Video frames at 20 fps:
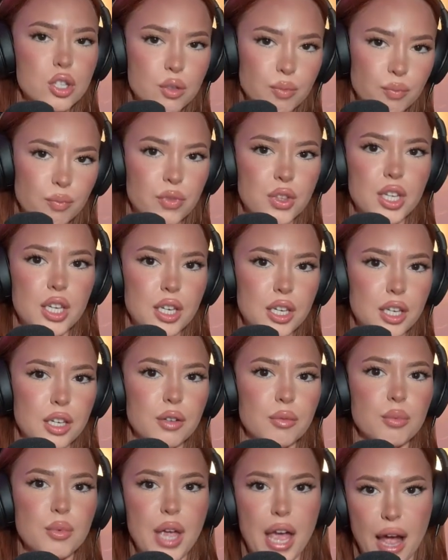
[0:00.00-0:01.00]
the
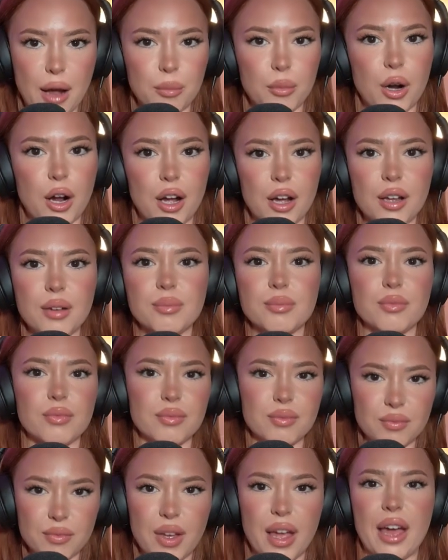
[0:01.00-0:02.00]
camera
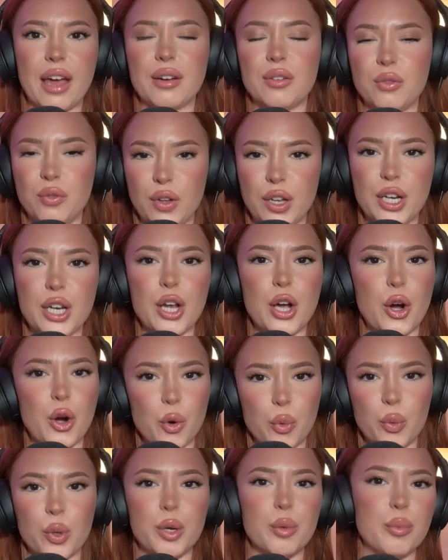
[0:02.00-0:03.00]
and video
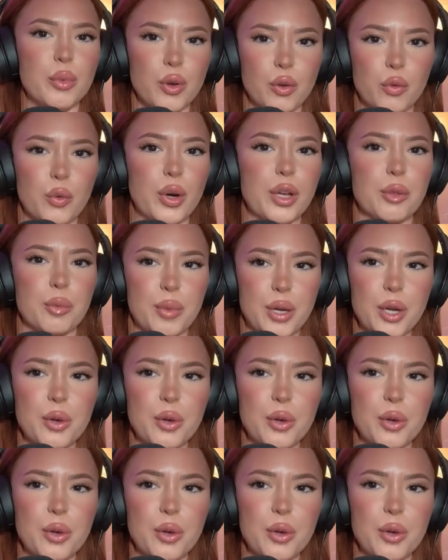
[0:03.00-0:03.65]
would move with me,